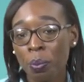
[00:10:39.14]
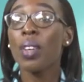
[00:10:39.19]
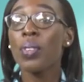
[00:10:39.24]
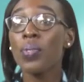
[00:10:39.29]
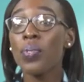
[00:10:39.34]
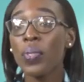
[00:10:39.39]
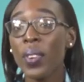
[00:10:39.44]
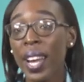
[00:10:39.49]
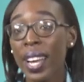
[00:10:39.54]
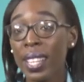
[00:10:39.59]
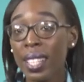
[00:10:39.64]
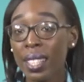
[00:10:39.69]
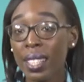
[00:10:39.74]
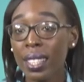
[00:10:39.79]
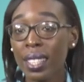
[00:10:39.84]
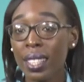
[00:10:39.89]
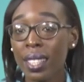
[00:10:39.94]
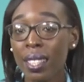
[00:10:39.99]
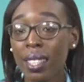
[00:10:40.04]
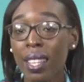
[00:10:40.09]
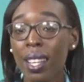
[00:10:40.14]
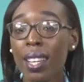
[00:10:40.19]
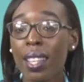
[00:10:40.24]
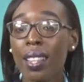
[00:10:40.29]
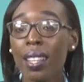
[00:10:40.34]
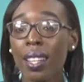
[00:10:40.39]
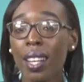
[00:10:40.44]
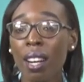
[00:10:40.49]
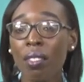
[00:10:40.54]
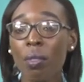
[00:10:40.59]
Finally,
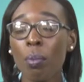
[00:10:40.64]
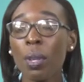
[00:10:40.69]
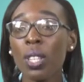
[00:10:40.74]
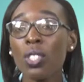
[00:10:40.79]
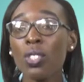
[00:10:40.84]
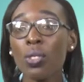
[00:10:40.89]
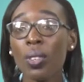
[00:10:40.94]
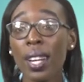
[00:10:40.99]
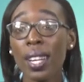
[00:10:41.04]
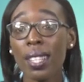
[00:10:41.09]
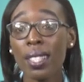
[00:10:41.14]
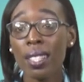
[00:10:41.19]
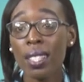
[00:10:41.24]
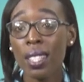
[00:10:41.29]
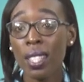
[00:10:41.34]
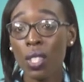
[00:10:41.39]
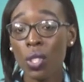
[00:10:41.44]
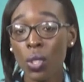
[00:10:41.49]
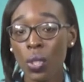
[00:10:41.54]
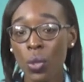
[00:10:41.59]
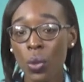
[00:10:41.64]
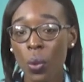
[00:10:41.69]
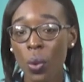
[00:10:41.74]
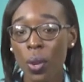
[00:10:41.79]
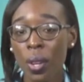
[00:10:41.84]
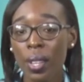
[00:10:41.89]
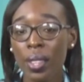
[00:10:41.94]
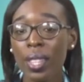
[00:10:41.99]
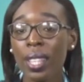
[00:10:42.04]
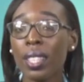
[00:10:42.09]
the government tries to
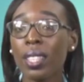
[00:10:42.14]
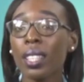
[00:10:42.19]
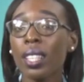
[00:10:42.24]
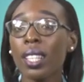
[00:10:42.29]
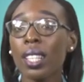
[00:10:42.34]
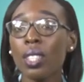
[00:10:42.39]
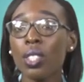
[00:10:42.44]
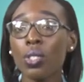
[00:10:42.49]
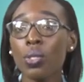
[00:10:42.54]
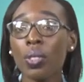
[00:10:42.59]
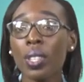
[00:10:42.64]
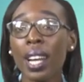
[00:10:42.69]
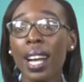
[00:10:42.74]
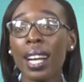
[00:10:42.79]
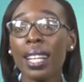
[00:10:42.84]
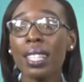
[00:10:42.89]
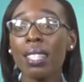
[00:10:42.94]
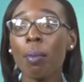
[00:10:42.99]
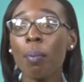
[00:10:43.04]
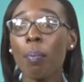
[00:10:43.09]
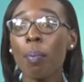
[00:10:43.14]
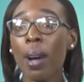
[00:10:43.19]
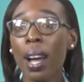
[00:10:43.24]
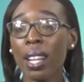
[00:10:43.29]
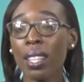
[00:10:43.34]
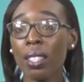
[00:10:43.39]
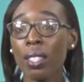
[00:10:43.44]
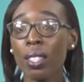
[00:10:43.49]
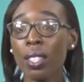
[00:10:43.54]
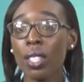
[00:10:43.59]
ensure that the country has a
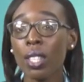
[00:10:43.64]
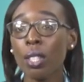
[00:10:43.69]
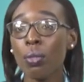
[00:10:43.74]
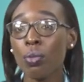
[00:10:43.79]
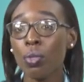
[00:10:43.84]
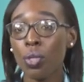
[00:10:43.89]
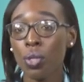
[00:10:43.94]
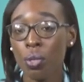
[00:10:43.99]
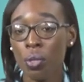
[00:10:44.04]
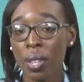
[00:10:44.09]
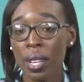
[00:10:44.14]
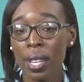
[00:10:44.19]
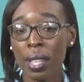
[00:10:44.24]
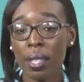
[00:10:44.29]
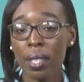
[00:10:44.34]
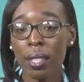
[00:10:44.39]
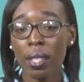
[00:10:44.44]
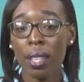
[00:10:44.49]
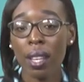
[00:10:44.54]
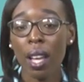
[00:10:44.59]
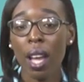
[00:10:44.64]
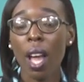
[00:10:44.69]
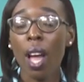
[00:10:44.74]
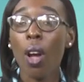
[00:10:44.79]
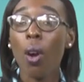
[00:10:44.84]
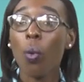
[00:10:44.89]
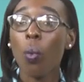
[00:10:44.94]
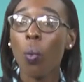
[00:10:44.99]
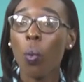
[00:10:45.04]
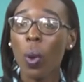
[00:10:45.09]
balance of trade.
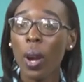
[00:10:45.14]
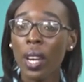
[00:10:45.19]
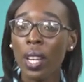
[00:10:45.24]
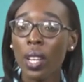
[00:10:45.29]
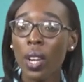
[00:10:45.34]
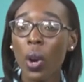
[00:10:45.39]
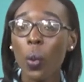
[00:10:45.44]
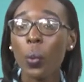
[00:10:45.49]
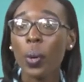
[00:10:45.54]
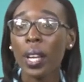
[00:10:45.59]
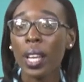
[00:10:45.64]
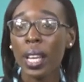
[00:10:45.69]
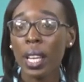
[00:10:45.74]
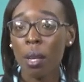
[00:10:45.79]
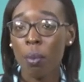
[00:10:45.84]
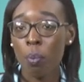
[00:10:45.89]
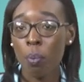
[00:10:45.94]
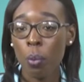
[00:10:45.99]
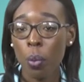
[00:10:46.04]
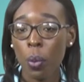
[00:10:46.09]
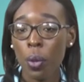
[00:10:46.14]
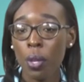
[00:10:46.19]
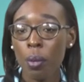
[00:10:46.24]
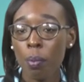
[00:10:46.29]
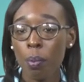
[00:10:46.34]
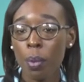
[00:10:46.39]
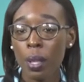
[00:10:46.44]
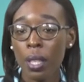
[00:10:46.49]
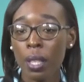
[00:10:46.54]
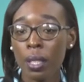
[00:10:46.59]
When our
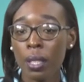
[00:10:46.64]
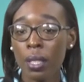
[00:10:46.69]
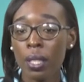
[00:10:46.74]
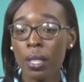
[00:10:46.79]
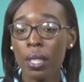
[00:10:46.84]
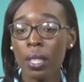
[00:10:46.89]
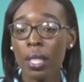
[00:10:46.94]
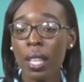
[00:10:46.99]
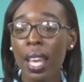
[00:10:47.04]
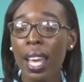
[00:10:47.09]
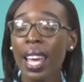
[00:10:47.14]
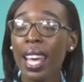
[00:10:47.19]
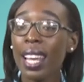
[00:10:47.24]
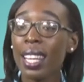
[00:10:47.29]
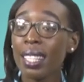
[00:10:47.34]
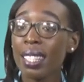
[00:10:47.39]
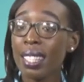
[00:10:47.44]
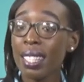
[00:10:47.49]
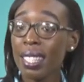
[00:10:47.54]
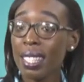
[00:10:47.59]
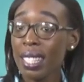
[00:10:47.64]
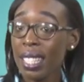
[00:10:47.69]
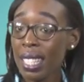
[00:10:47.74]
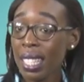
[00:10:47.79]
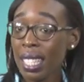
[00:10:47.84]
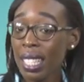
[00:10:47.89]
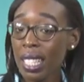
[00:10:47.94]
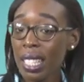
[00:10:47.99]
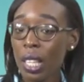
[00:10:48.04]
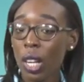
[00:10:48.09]
import bills
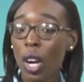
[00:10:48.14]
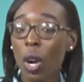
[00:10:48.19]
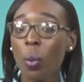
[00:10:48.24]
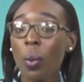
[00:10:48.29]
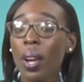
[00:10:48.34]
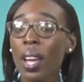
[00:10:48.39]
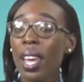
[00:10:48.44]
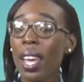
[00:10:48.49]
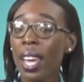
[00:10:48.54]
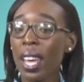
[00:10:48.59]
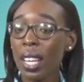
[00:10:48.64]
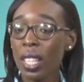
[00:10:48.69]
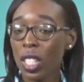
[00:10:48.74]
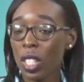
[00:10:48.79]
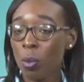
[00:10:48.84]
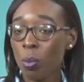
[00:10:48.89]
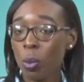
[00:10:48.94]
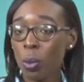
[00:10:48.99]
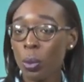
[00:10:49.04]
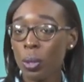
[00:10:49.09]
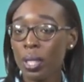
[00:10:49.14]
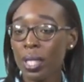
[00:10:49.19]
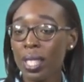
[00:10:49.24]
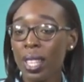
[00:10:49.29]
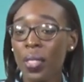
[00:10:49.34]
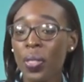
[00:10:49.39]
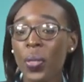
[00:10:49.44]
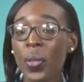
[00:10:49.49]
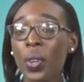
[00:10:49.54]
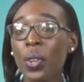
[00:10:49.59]
exceed our exports,
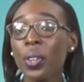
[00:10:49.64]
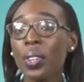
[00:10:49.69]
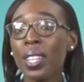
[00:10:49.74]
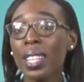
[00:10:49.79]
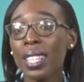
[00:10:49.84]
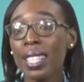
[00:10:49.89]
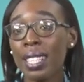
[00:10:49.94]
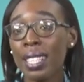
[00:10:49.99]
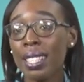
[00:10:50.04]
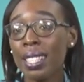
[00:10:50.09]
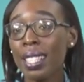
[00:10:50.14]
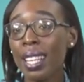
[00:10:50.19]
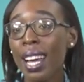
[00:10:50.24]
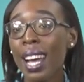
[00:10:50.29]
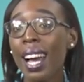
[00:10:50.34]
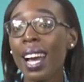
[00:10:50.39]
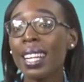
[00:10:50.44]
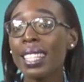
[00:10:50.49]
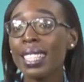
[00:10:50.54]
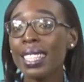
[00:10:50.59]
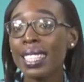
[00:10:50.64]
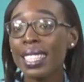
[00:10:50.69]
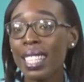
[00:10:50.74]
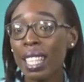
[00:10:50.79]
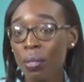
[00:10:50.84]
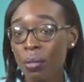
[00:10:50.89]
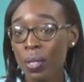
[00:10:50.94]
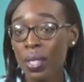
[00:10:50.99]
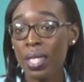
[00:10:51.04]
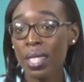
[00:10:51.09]
there is a
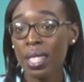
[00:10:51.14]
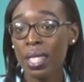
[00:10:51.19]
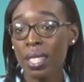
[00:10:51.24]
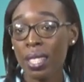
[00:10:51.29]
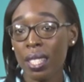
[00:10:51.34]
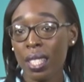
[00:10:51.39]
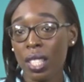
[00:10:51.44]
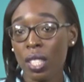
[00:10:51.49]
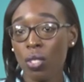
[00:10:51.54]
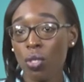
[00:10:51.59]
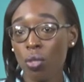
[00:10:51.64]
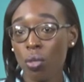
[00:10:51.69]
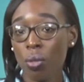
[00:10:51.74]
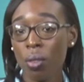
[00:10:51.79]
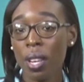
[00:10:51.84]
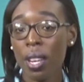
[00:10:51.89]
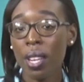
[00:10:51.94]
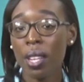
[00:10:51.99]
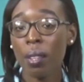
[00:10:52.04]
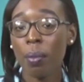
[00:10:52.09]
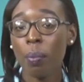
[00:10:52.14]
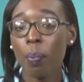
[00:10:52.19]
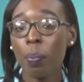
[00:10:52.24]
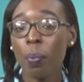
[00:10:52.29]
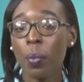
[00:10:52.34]
deficit in trade.